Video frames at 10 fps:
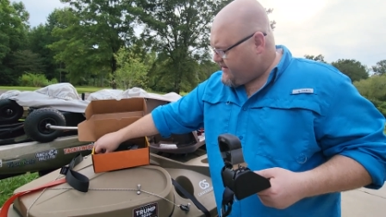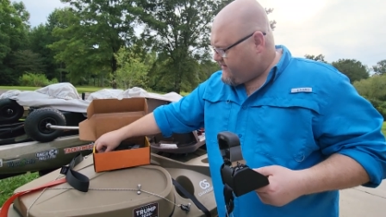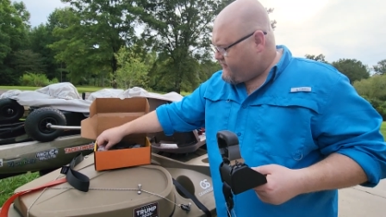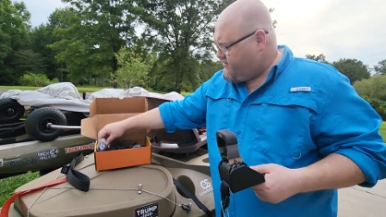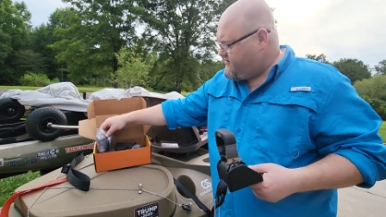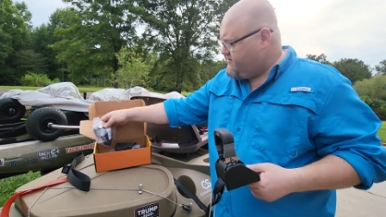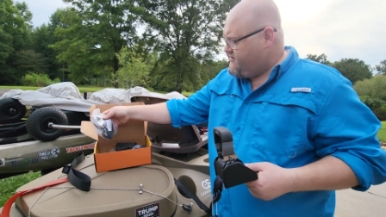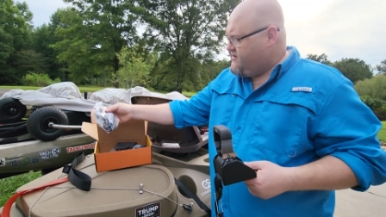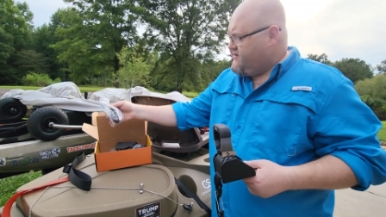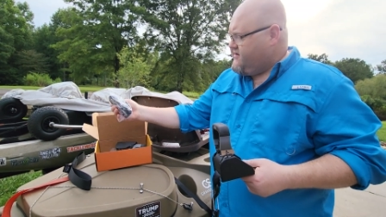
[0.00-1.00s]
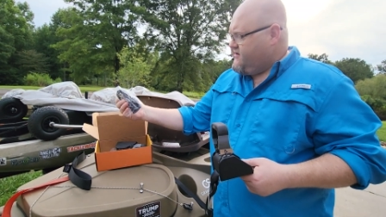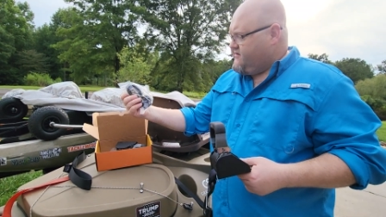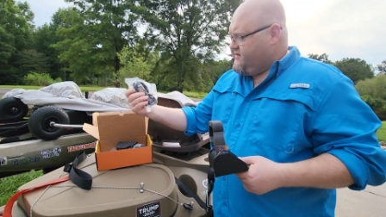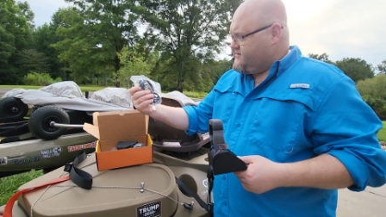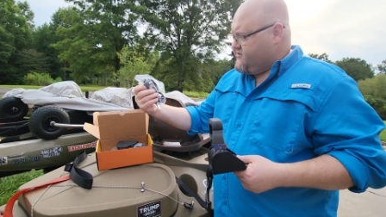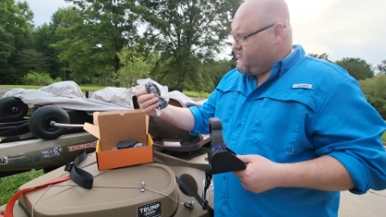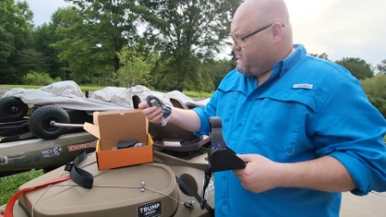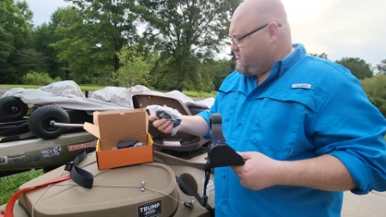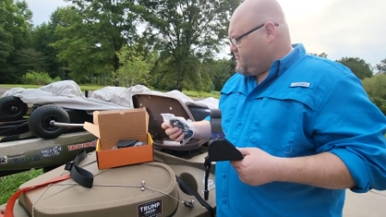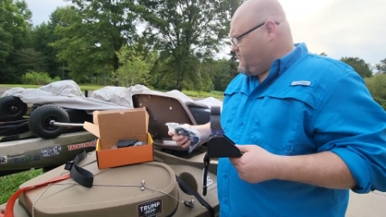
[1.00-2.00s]
have this
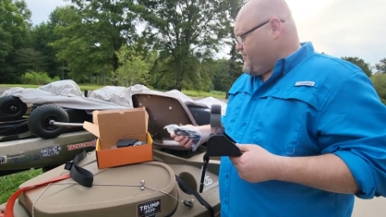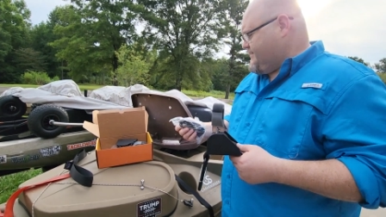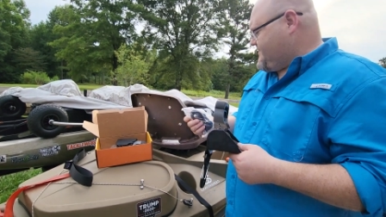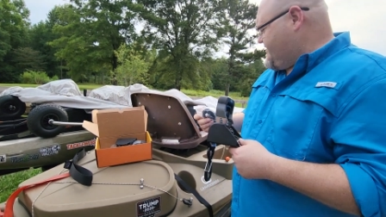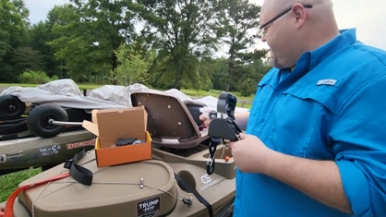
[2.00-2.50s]
little piece